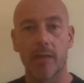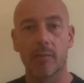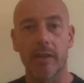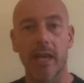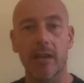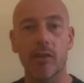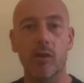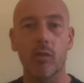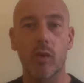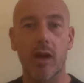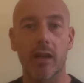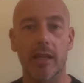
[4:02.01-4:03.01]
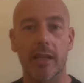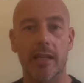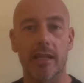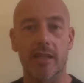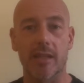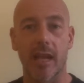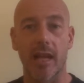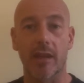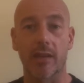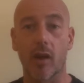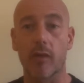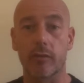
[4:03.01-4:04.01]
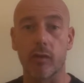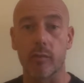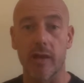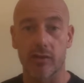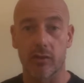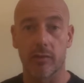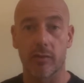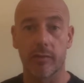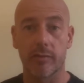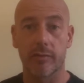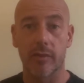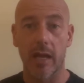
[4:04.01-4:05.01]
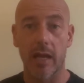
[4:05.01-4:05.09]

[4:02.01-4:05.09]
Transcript: Mechanical work is an overall measure of